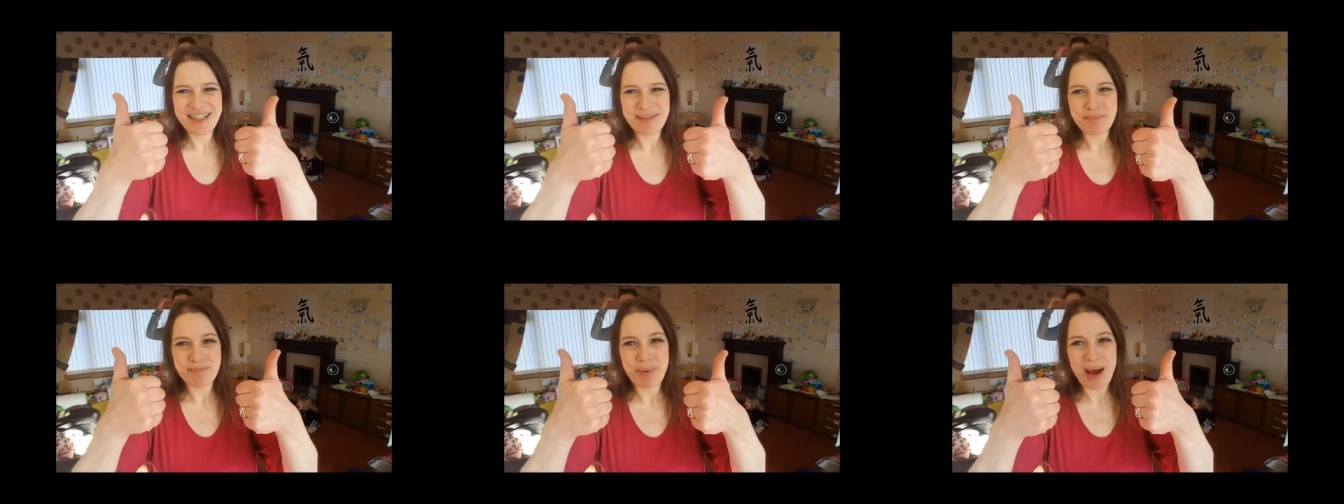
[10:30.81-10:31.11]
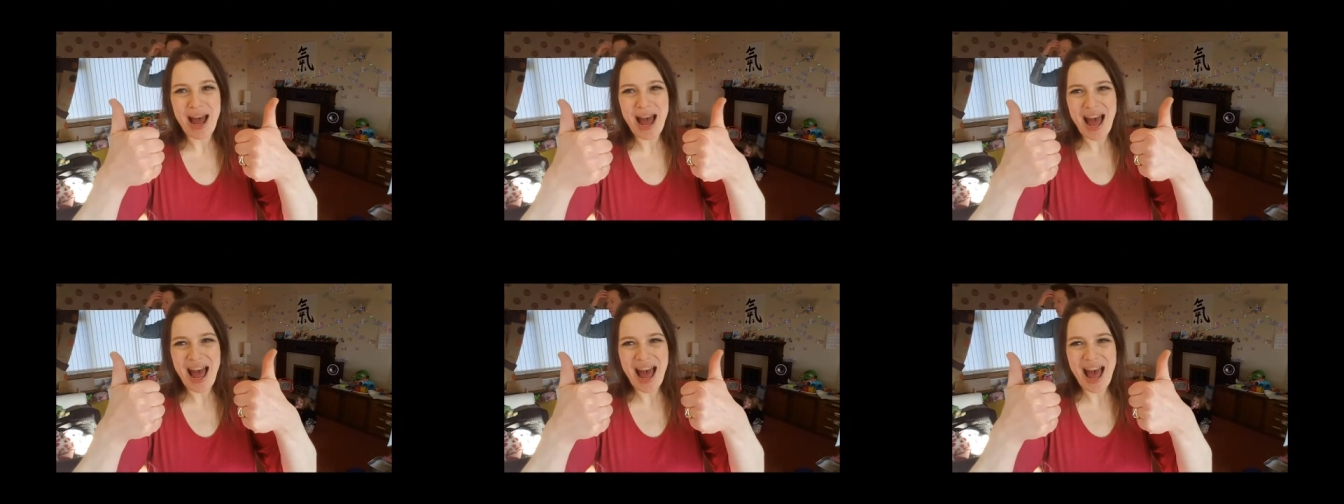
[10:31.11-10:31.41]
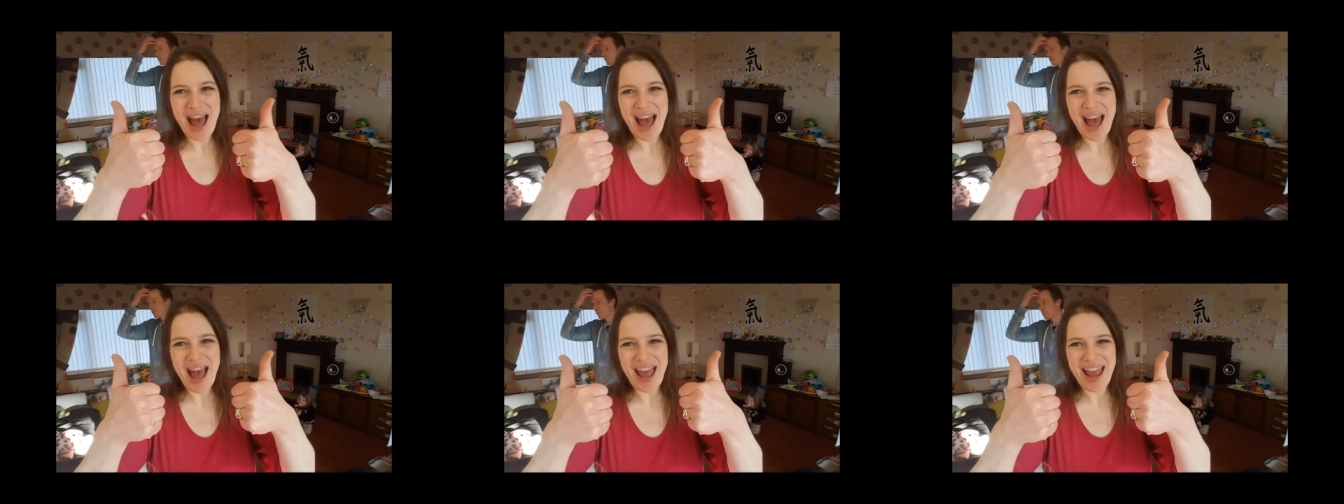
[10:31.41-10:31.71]
Bye.
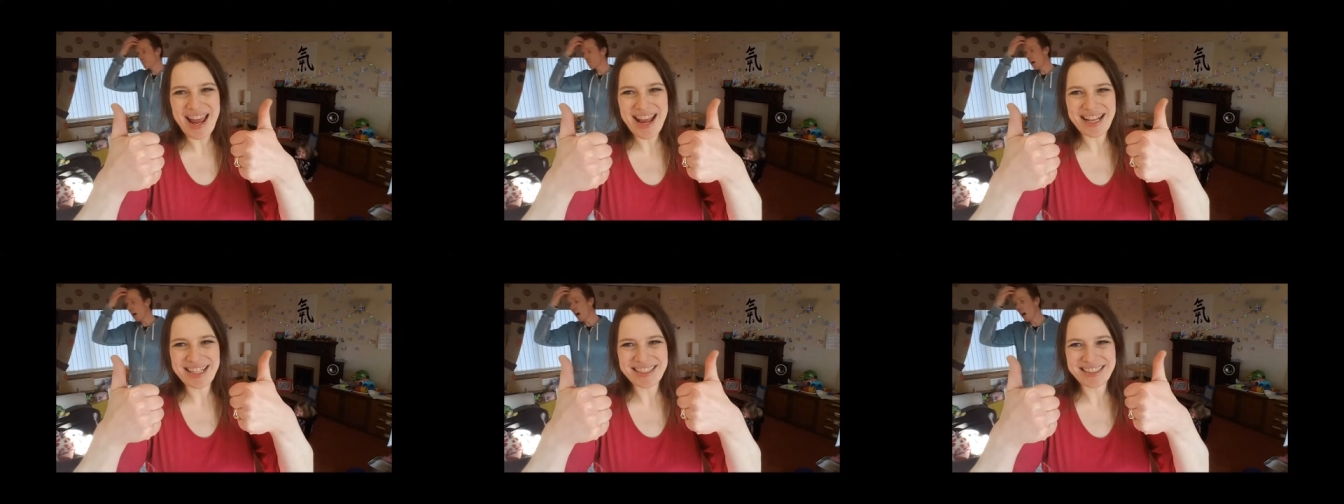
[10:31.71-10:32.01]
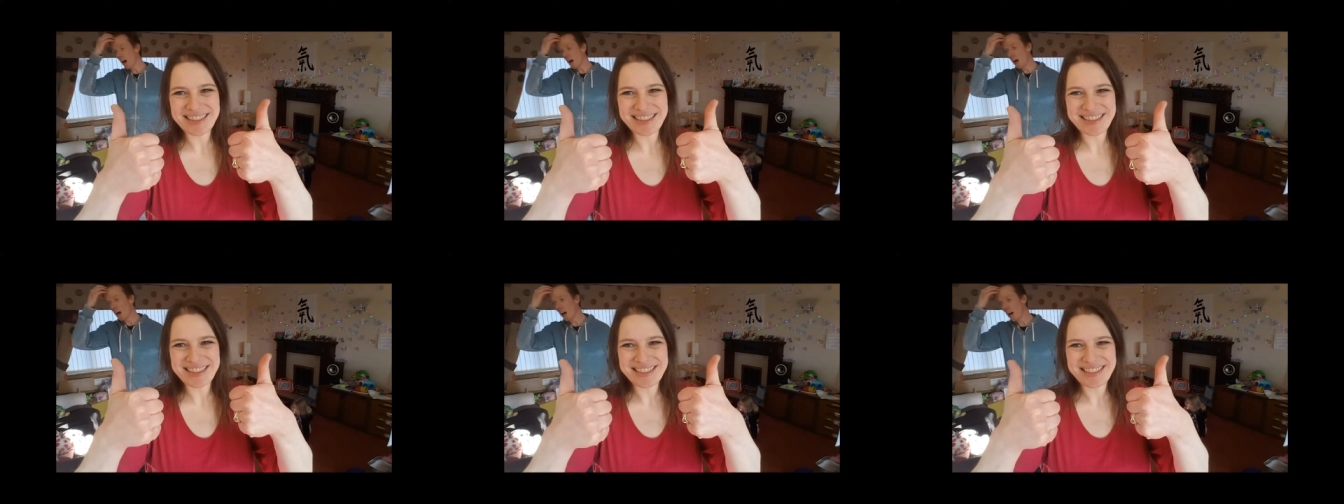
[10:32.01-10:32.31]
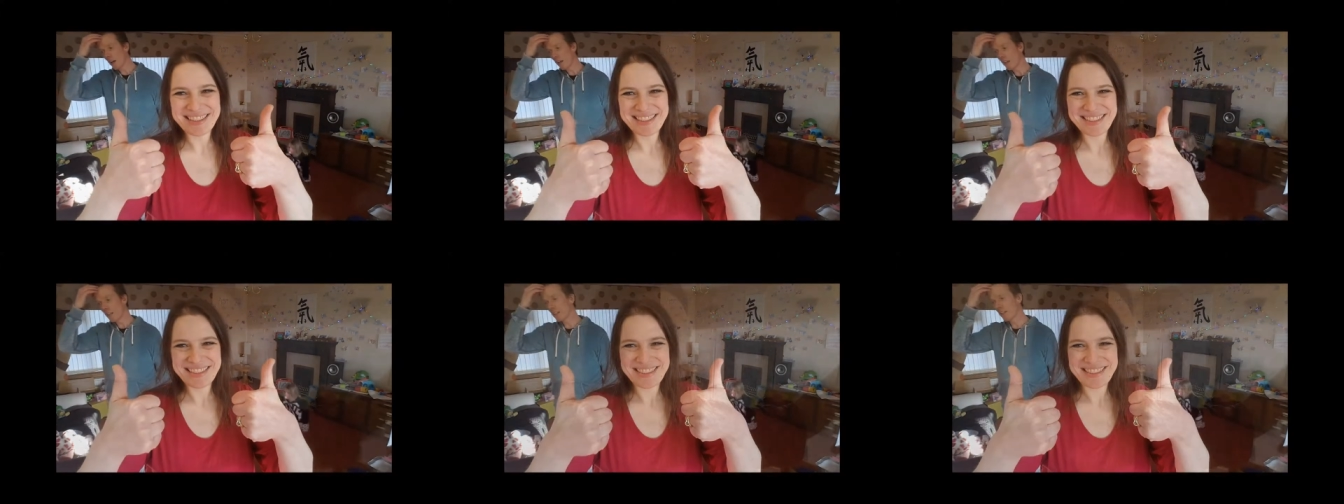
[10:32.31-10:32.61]
Bye.
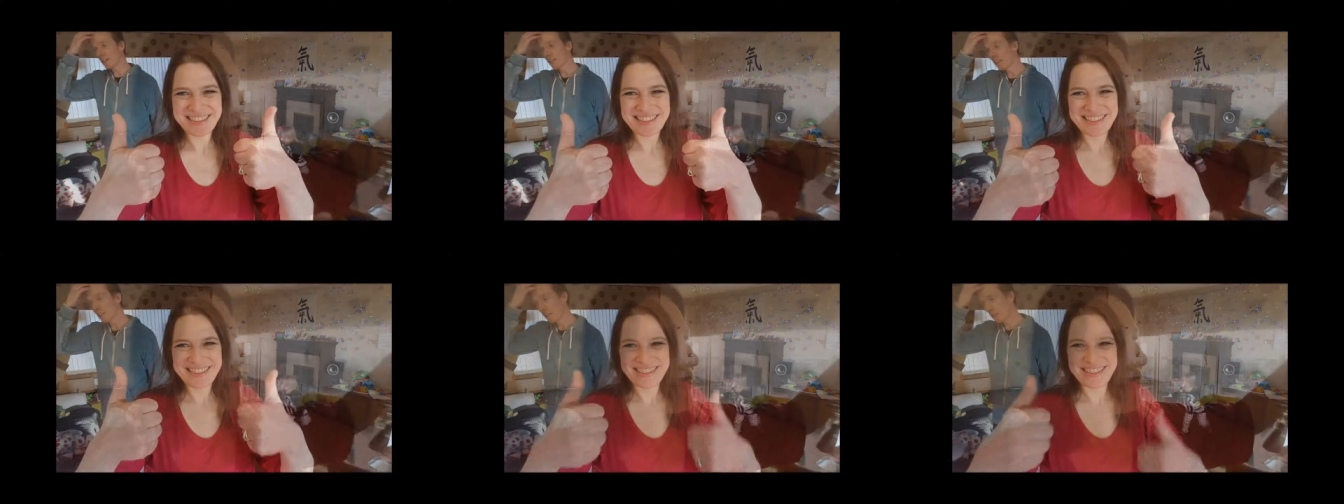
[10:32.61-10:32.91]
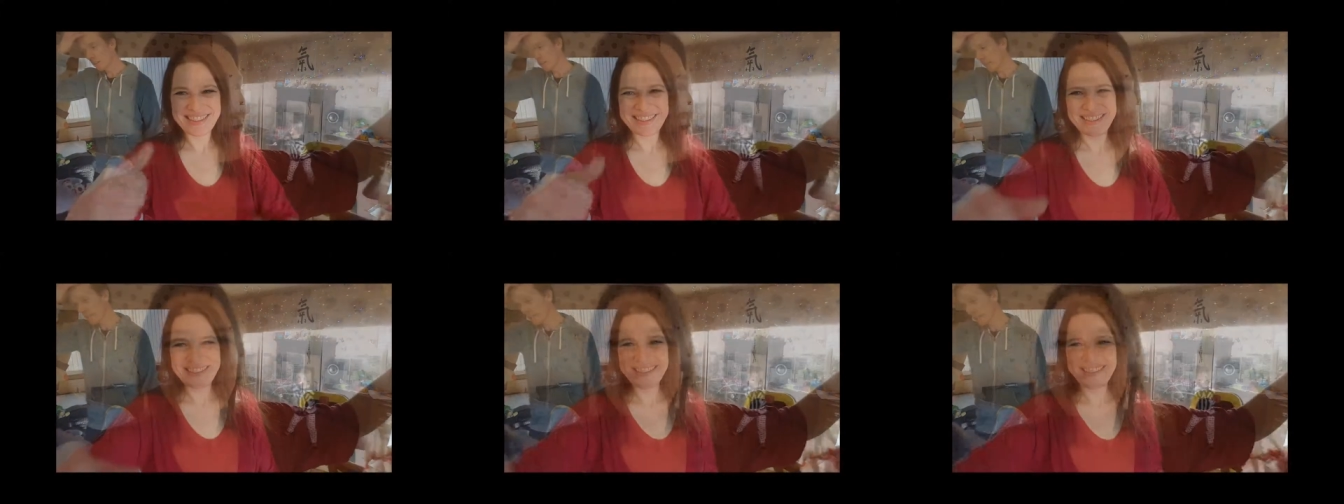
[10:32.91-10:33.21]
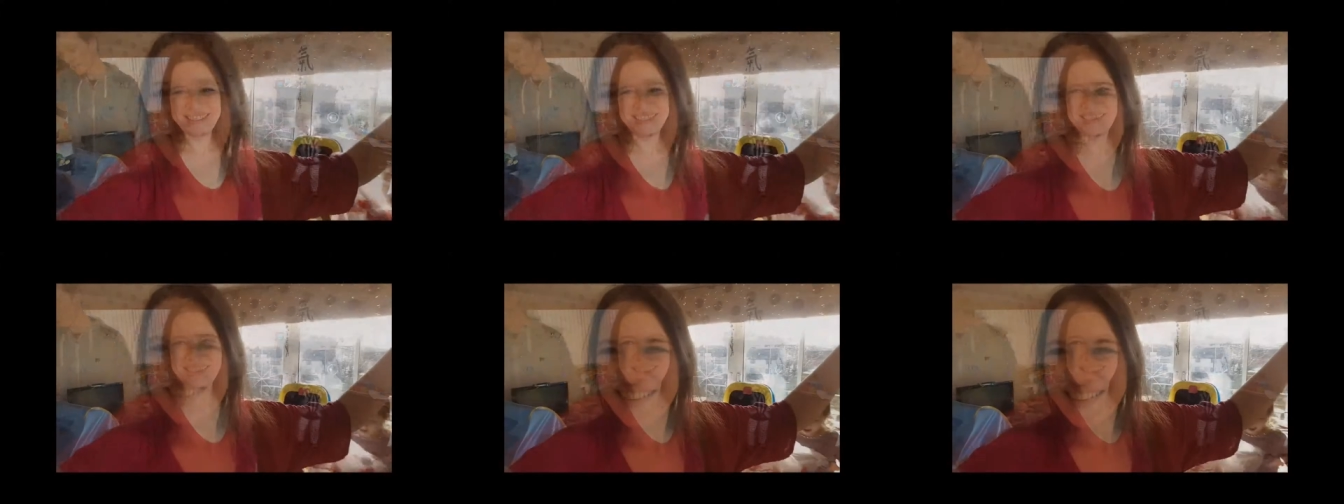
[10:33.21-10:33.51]
Bye.
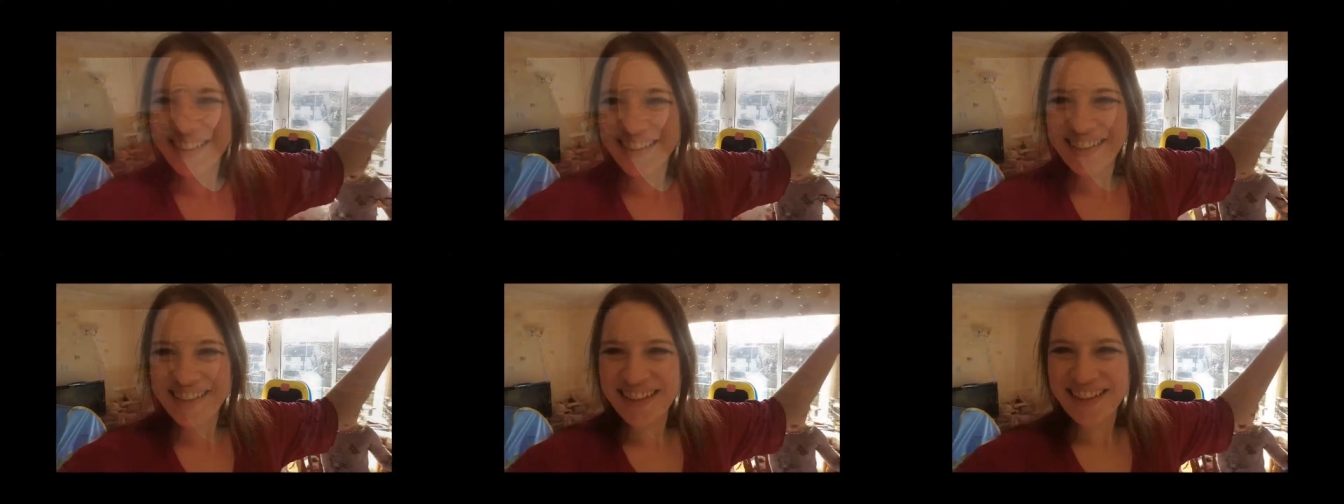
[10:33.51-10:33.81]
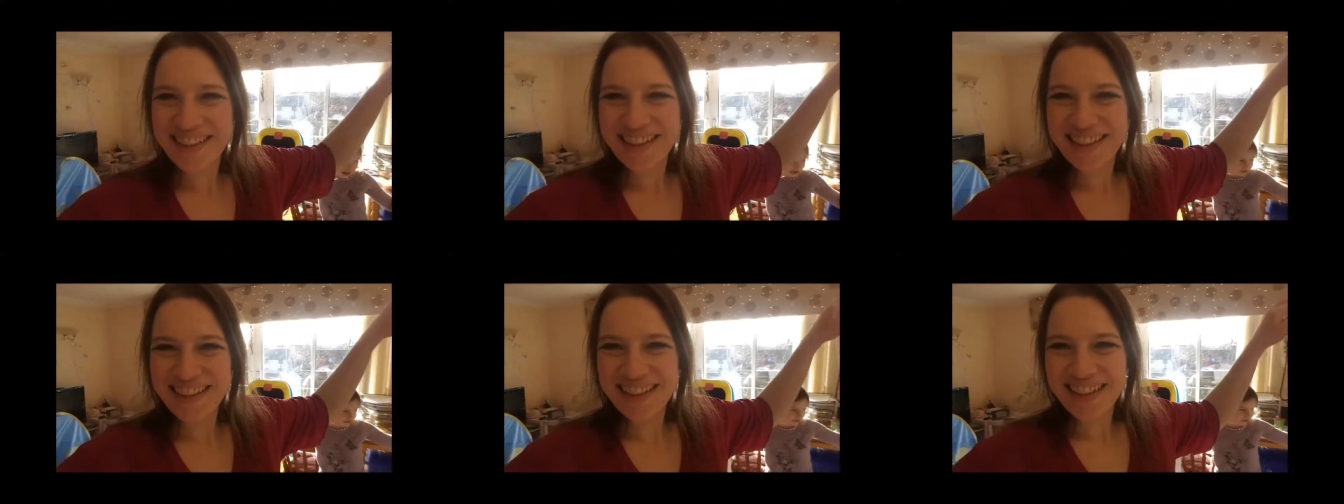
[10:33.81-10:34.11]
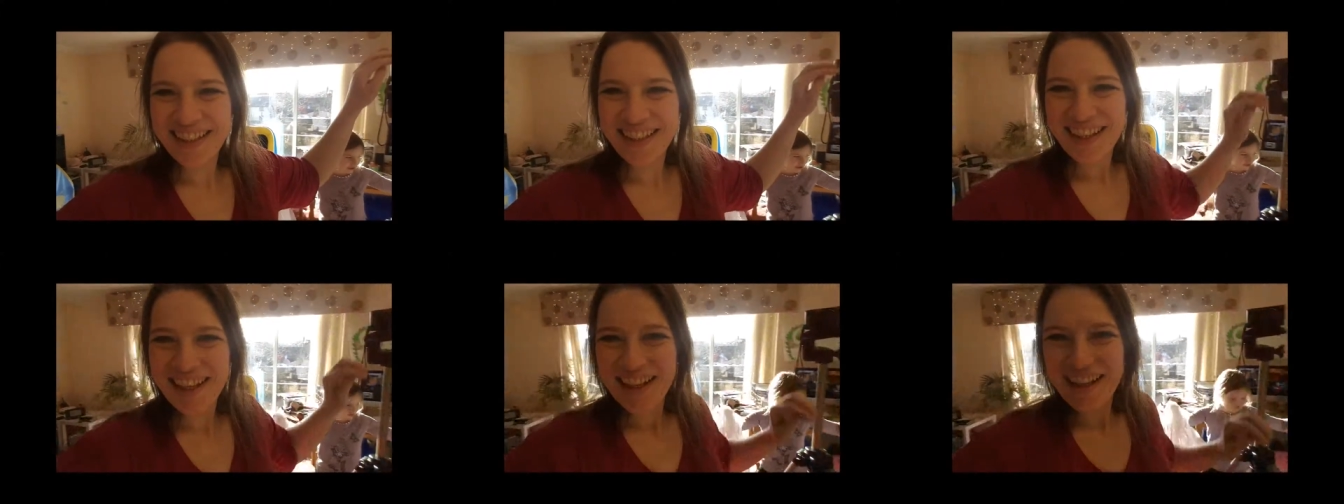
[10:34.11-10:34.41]

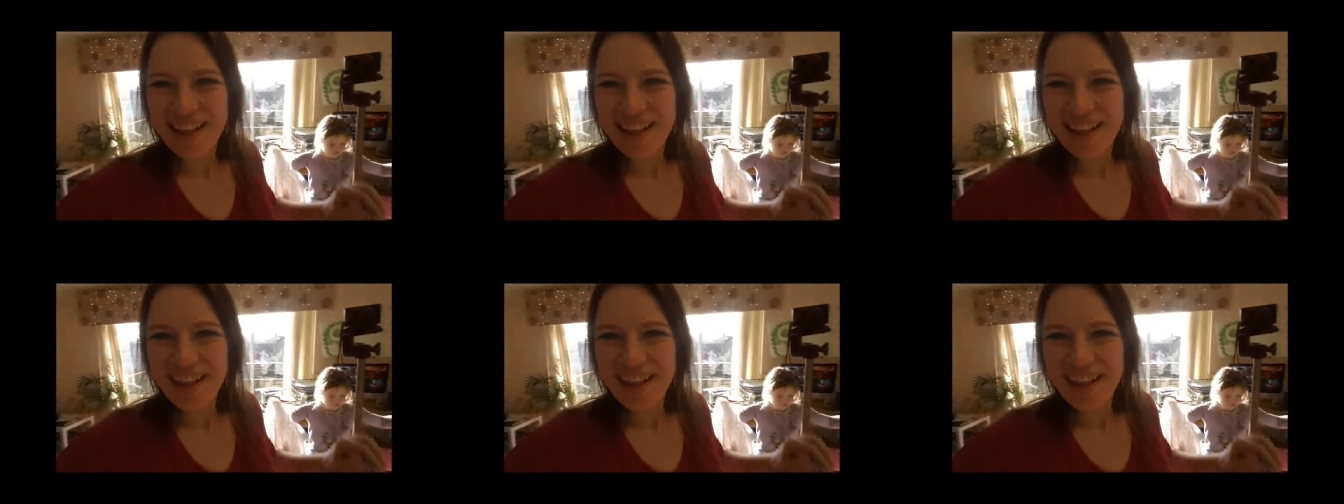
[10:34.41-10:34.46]
Bye.